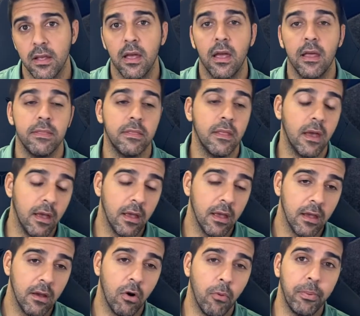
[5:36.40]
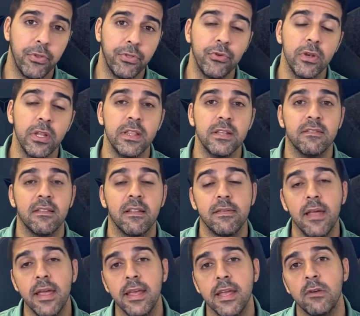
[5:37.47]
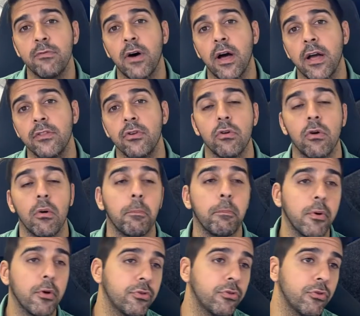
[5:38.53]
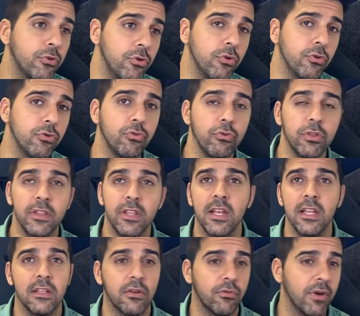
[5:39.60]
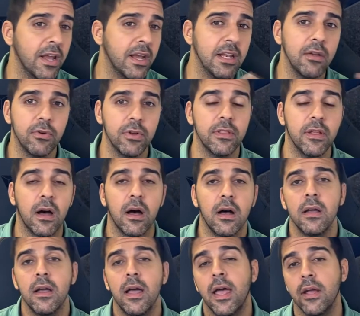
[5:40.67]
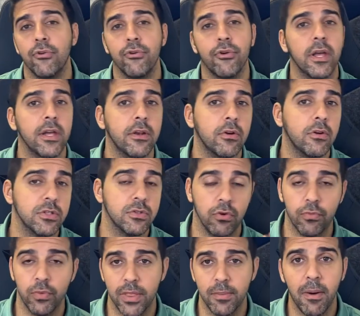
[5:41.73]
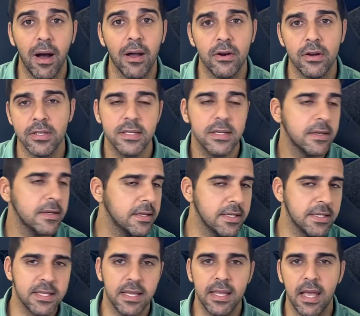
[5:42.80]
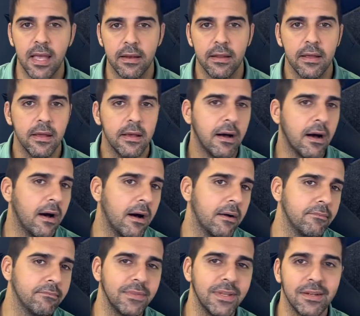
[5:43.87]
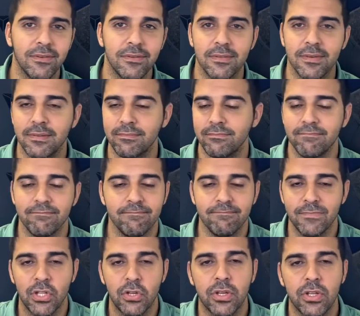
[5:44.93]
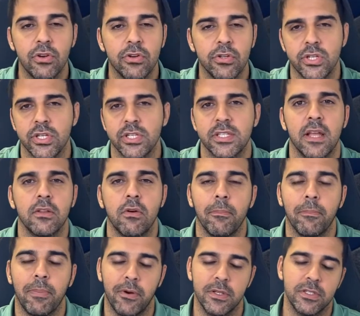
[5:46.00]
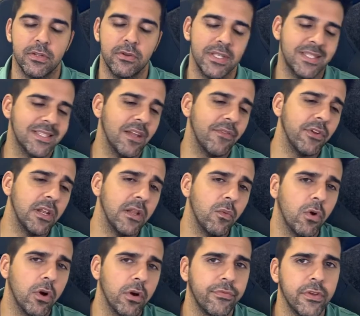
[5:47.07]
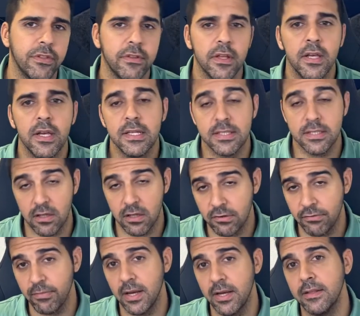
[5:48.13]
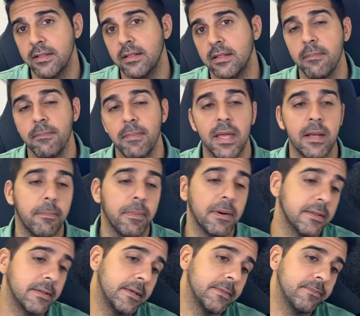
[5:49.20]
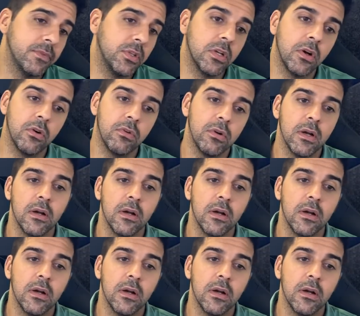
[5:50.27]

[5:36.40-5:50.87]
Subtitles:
And the opportunities that they can find you compared to you dealing directly with aggregators or with buyers is, again, you just can't compare it. So it's definitely worth it. It's a lot of money that they make, but you know,